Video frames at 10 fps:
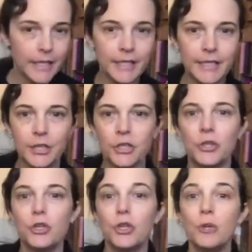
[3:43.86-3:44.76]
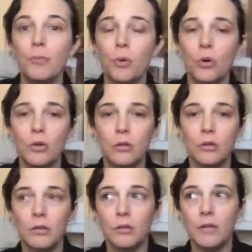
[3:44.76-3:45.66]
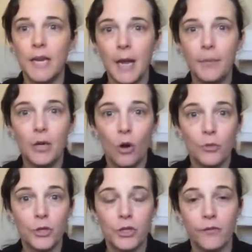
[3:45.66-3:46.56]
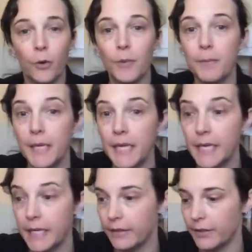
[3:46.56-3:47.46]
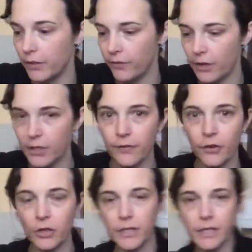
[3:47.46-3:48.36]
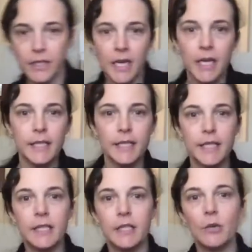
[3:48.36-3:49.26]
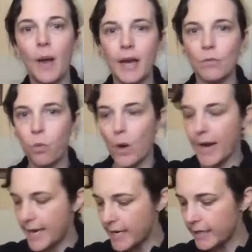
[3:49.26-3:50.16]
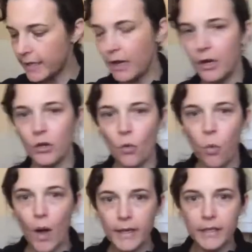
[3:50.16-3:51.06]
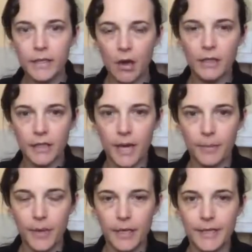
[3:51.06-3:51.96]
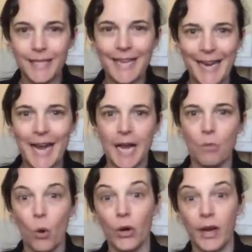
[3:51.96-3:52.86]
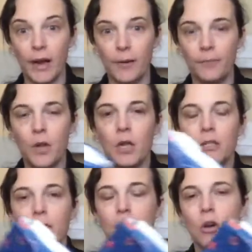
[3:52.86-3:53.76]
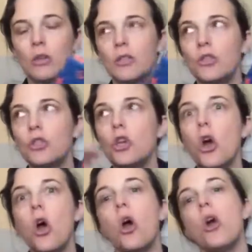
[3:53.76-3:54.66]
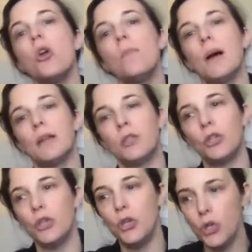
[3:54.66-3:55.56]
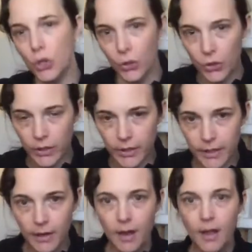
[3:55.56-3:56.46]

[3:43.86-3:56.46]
is to use newborn nappy options from the beginning. So for those first 6 to 8 weeks, your one size nappies get a workout. So they got so much use